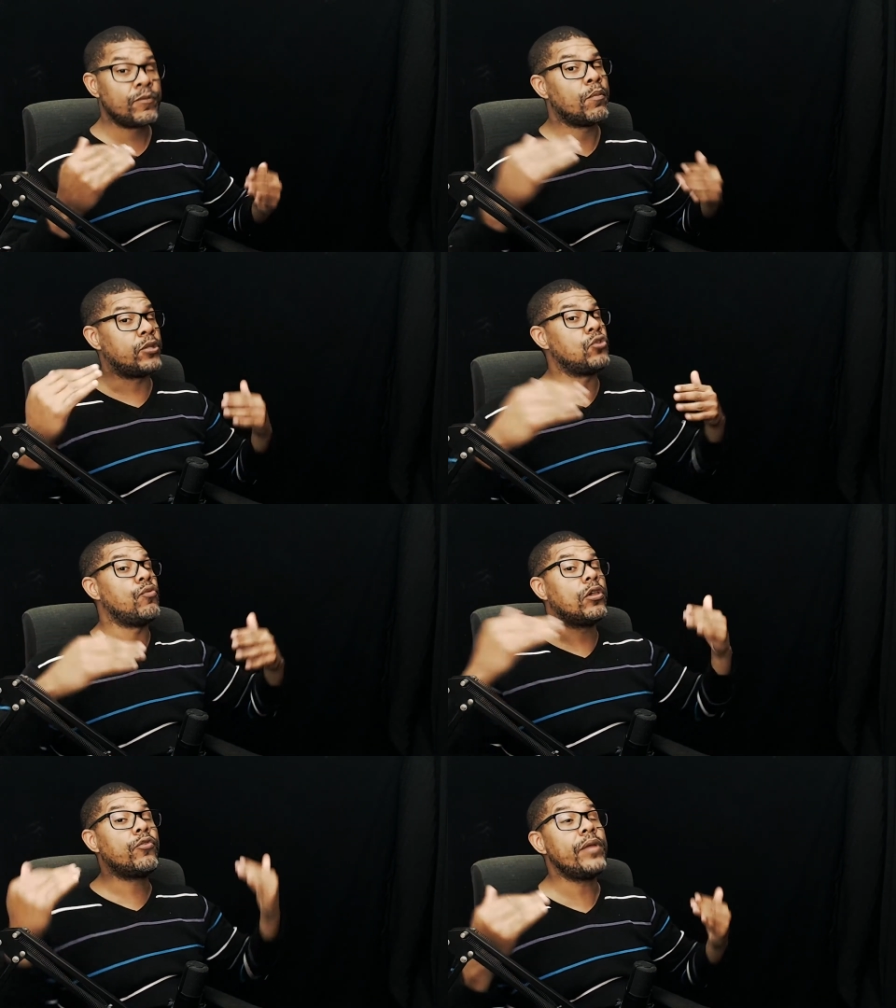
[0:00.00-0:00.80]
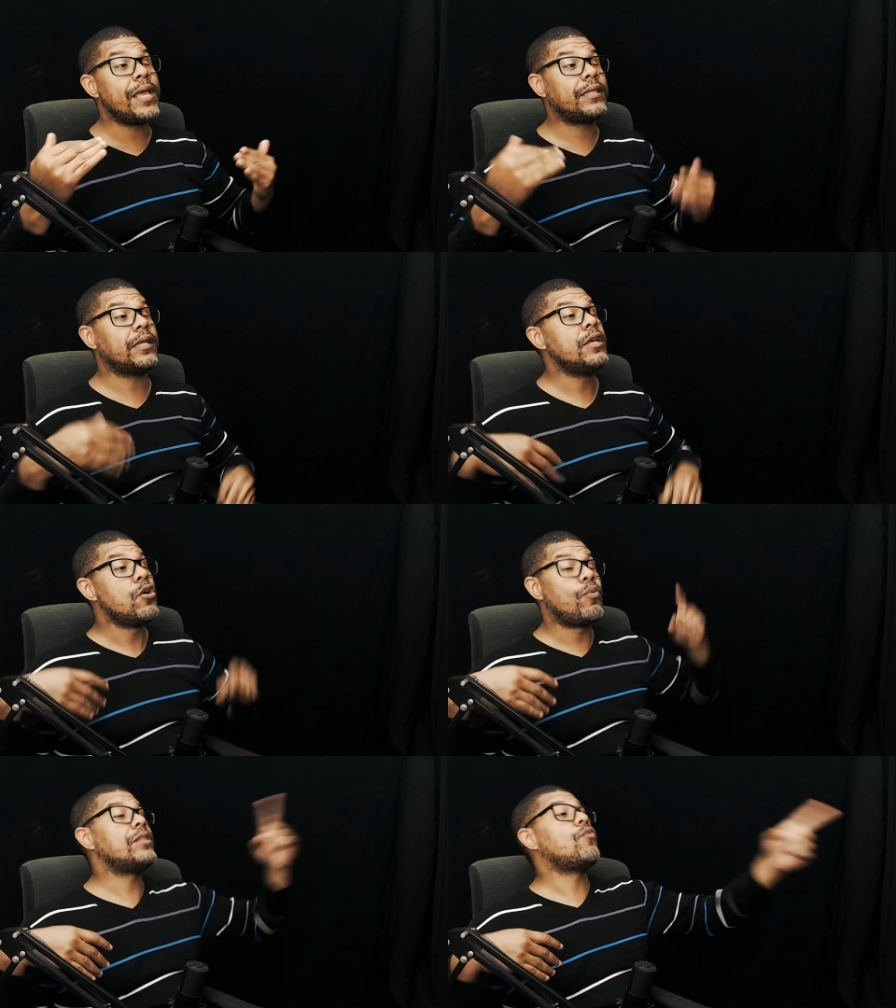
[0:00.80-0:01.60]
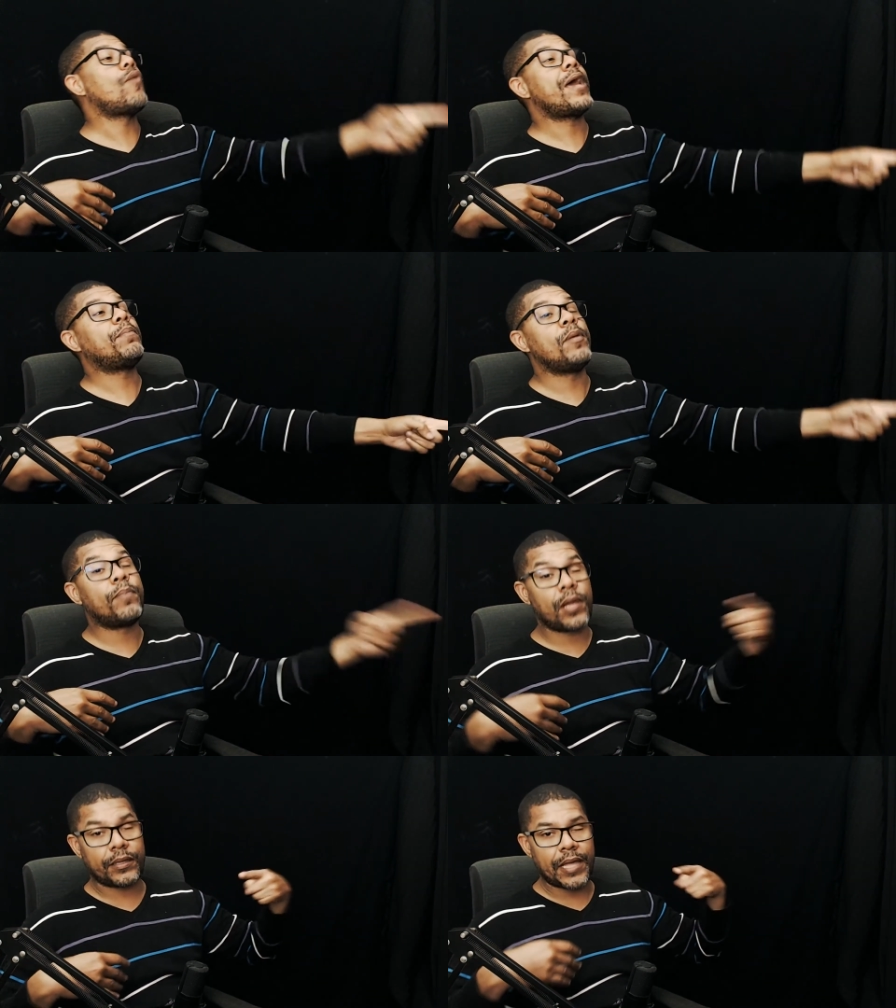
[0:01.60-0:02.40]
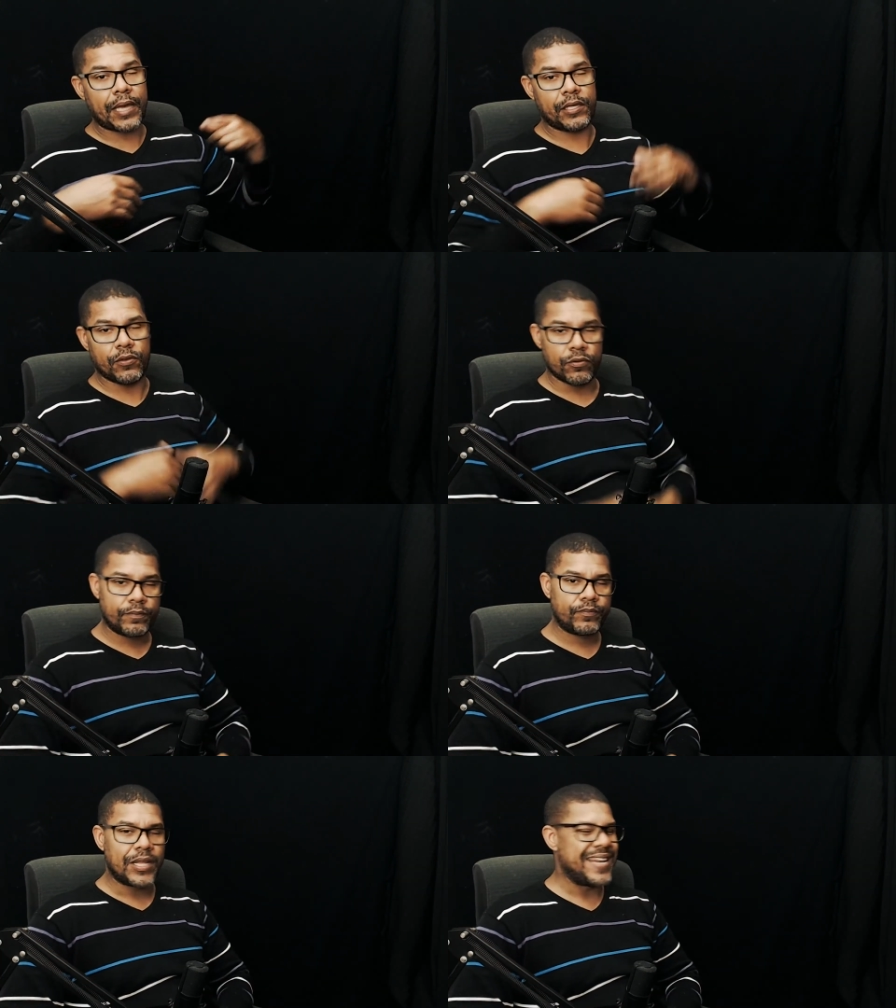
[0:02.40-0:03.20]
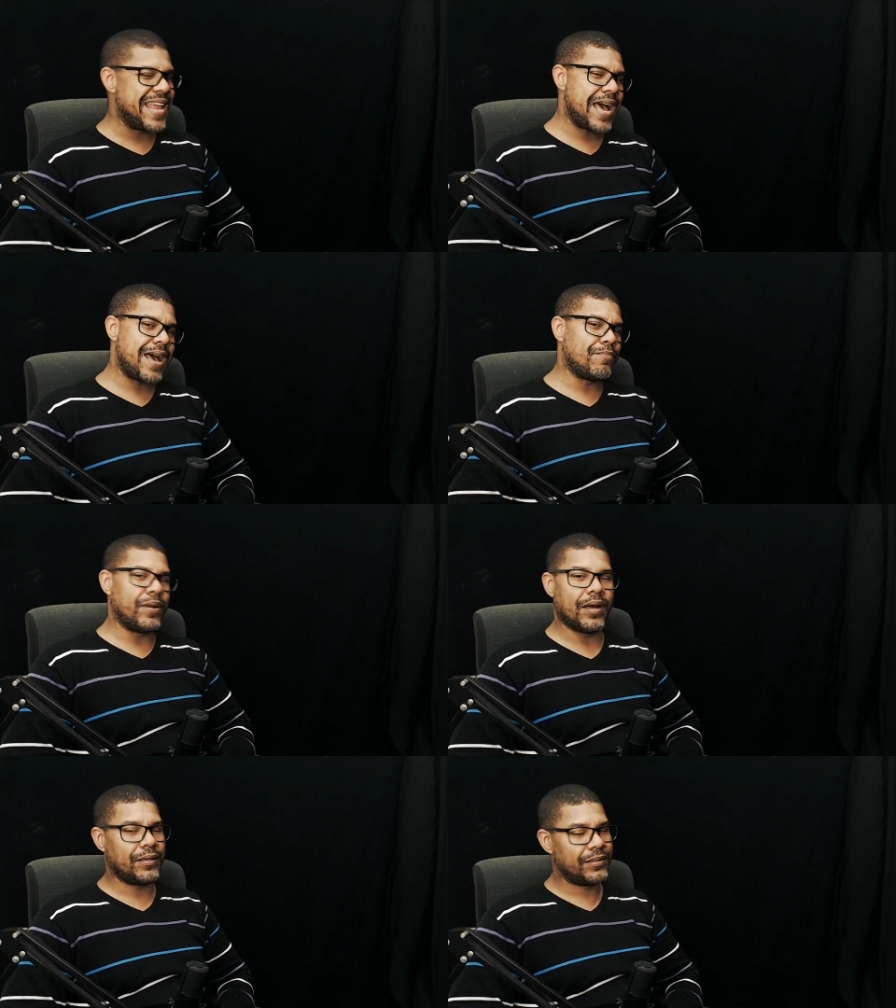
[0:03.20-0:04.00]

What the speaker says: but you will create it when the white people attack you. Nah, bruh.